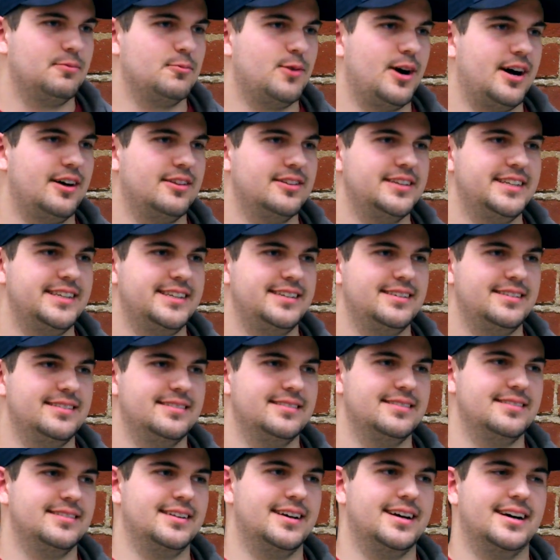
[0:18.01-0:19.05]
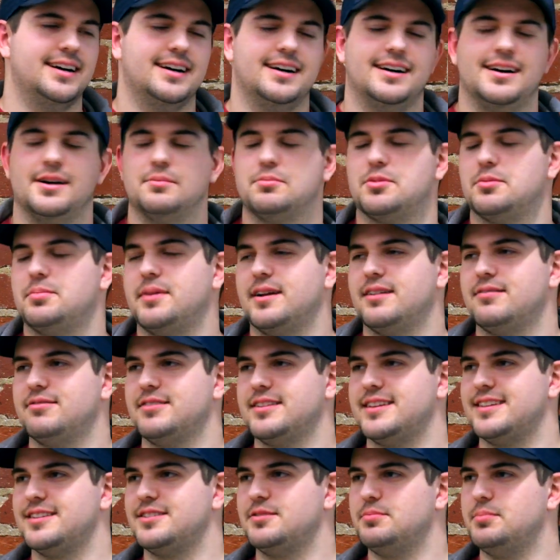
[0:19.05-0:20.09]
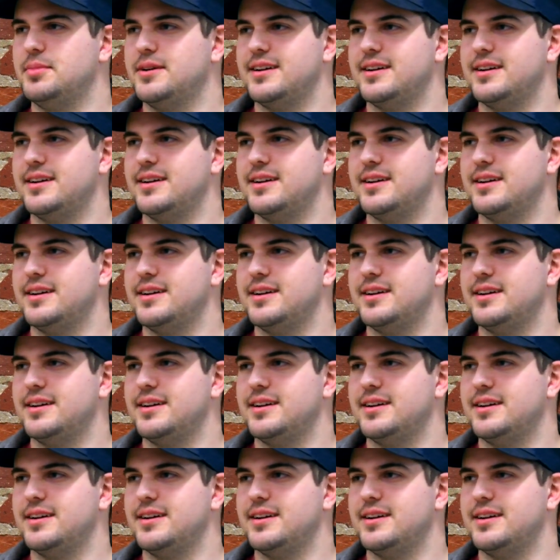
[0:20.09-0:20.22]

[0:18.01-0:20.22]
wildly unprepared for this,